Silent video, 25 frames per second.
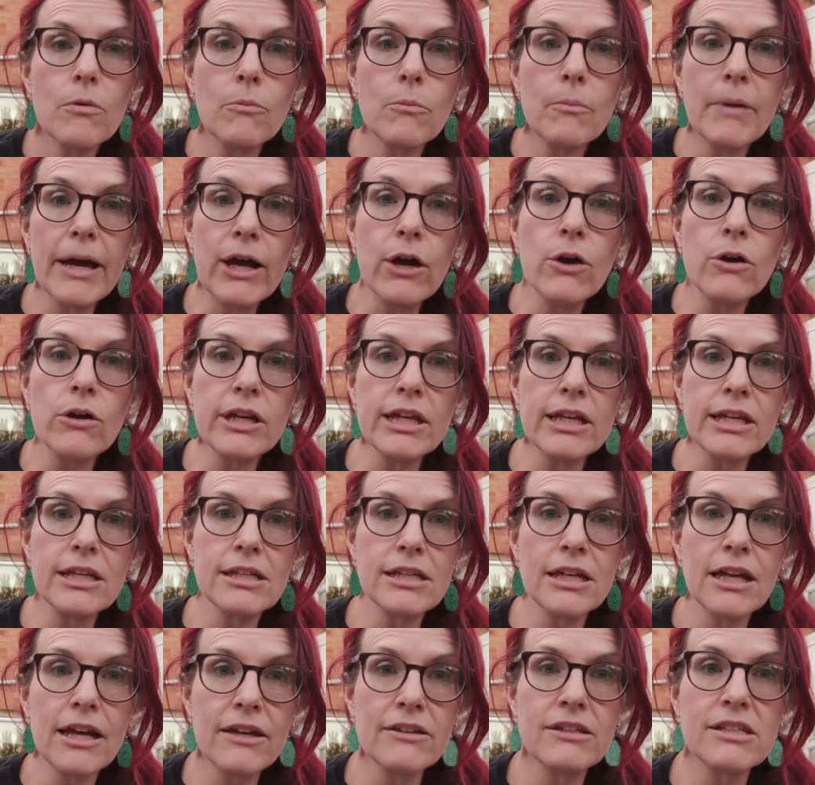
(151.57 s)
my
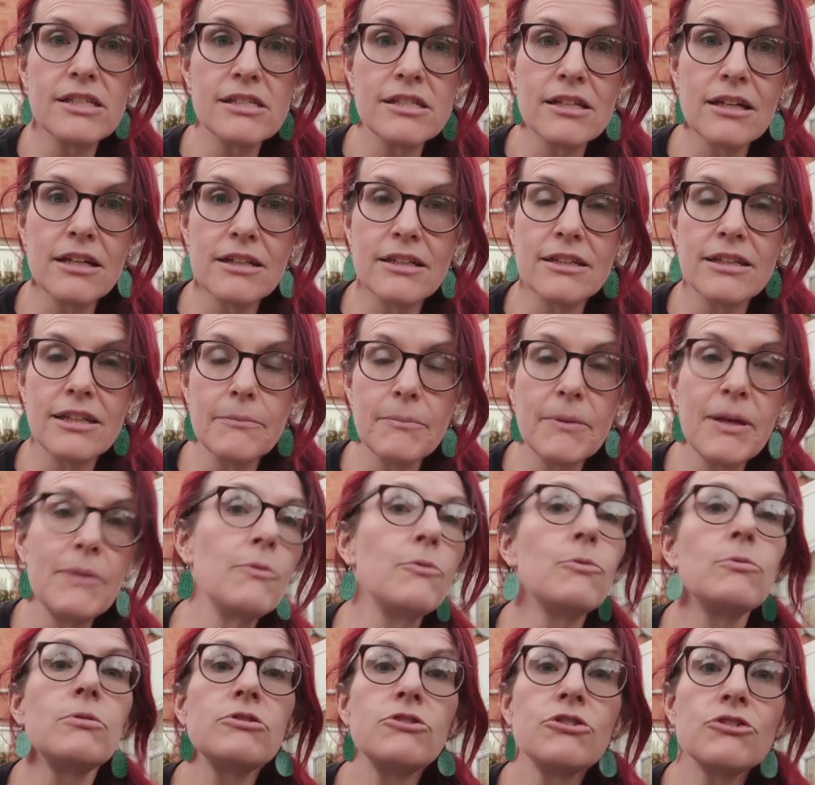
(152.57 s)
colleague and I decided that
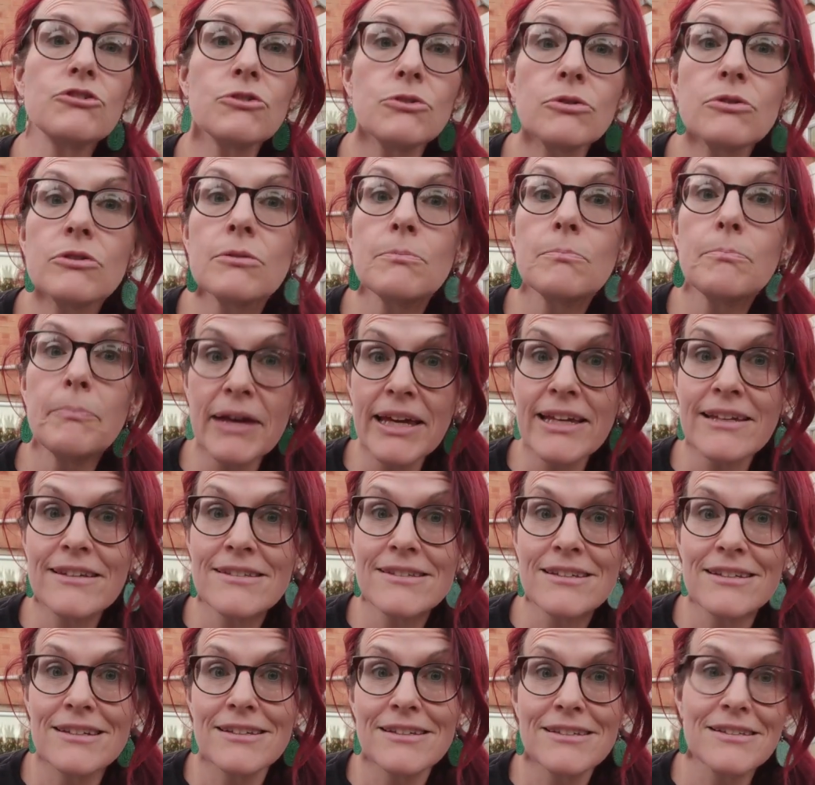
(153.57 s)
maybe we'll just call them
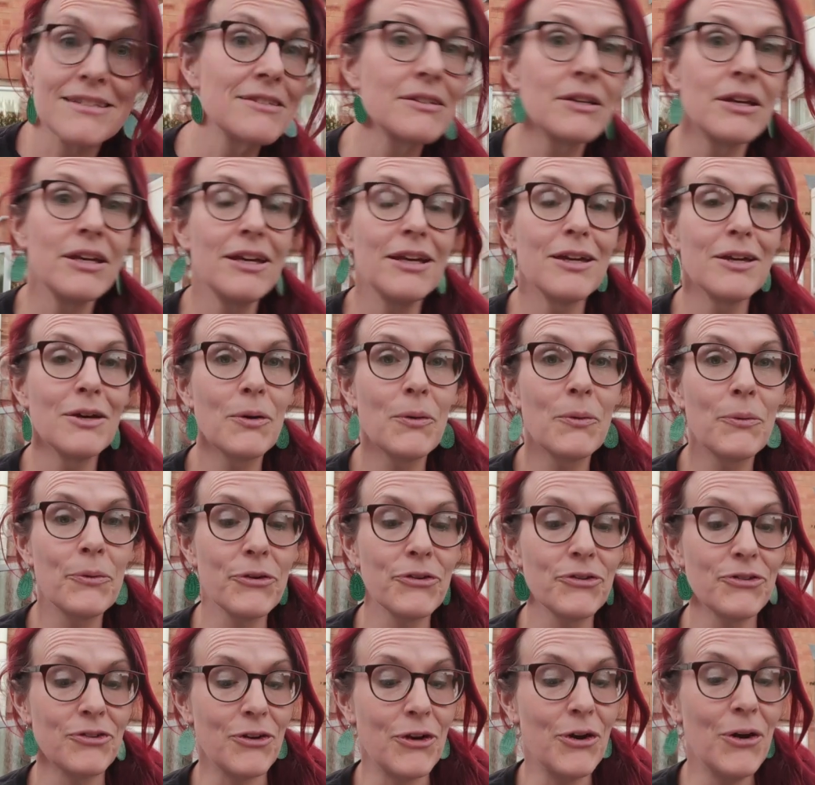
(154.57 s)
Bexies
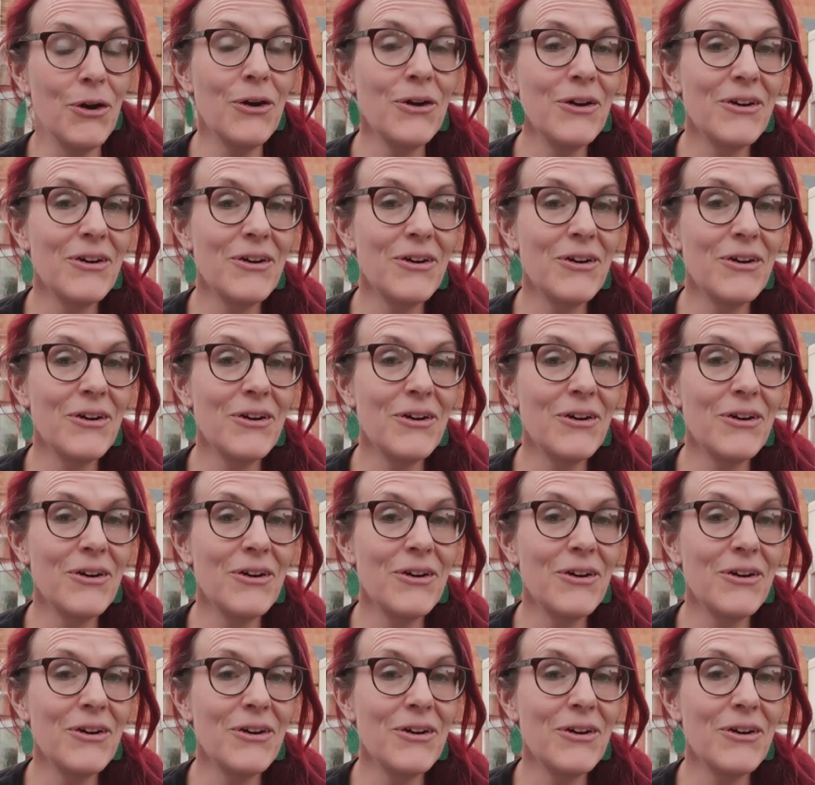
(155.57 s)
so,